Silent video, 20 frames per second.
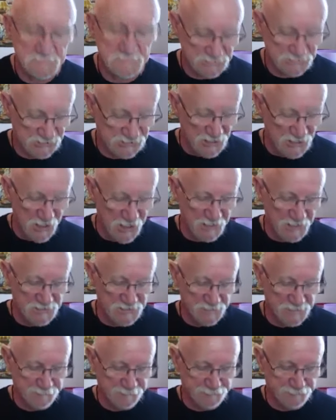
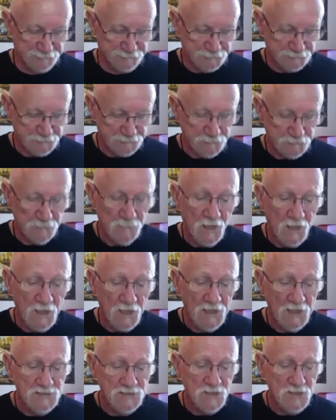stars.
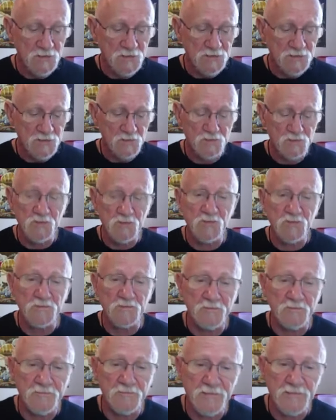And so the
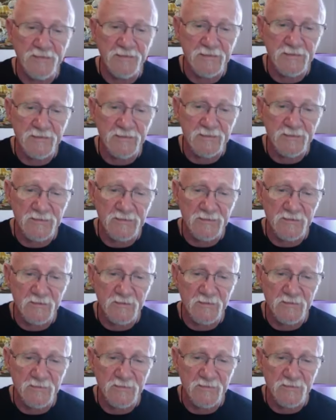
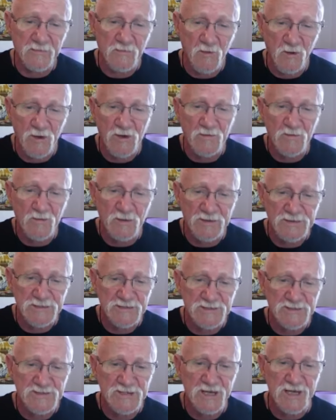word was
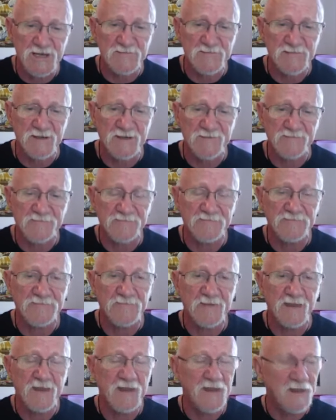enchantment.
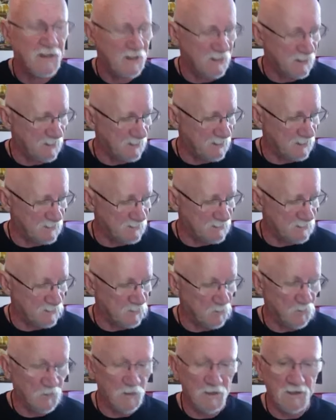And I said,
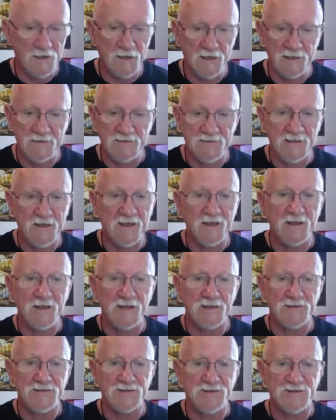what has that
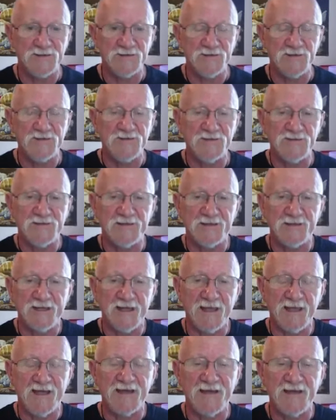got to do with
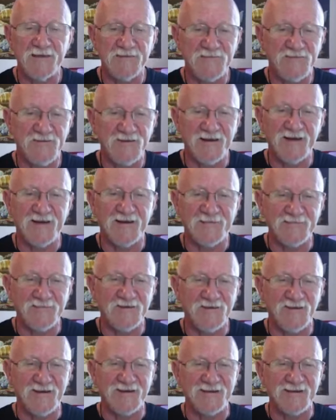any of what I'm
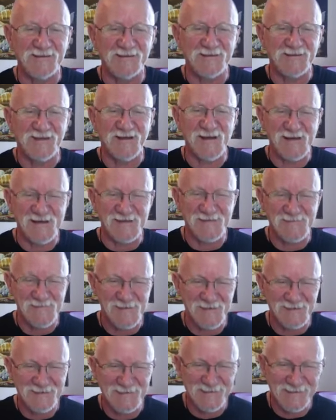going to talk
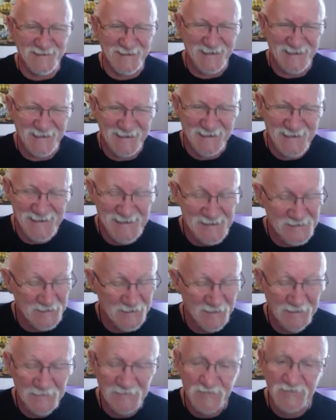about today?
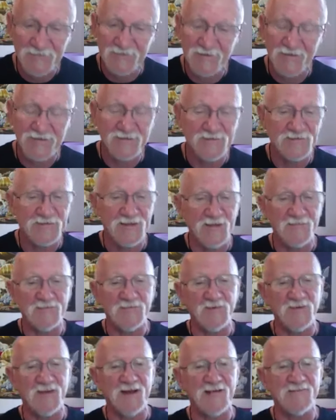And I just
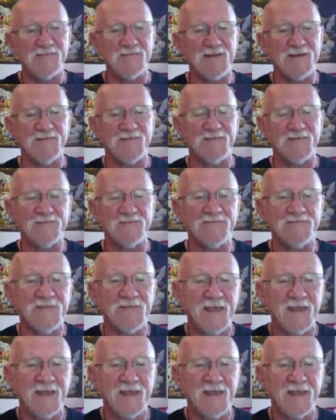accept what I'm given.